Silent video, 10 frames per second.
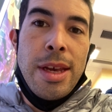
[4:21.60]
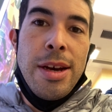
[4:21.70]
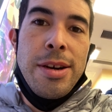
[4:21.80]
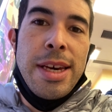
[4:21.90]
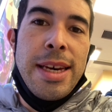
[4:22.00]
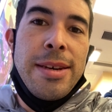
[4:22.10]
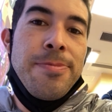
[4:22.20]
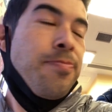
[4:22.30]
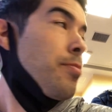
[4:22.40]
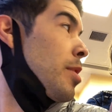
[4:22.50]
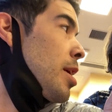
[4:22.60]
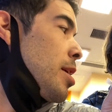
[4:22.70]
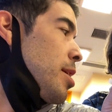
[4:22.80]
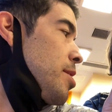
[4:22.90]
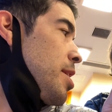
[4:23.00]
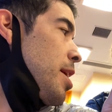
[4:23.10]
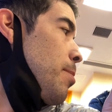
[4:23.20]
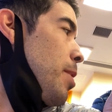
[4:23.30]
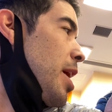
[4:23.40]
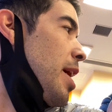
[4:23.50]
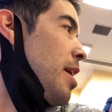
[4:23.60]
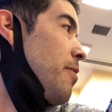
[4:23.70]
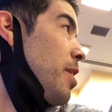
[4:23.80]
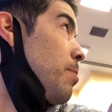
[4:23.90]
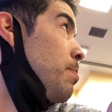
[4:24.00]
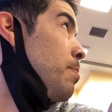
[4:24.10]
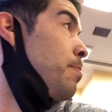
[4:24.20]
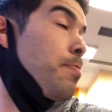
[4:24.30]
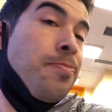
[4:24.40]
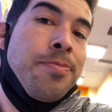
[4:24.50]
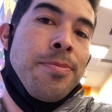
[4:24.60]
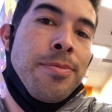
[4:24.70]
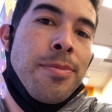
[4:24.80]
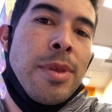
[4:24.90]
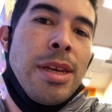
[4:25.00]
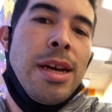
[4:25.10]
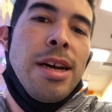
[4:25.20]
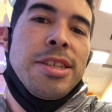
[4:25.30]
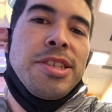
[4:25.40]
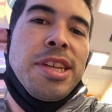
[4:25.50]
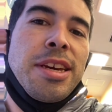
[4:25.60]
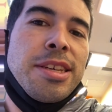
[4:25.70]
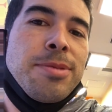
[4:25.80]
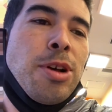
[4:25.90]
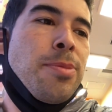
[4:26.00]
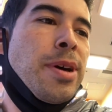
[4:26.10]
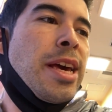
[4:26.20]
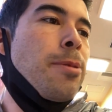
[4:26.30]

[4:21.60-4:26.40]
Okay, let's take a bite out of him. I'll just take a small bite.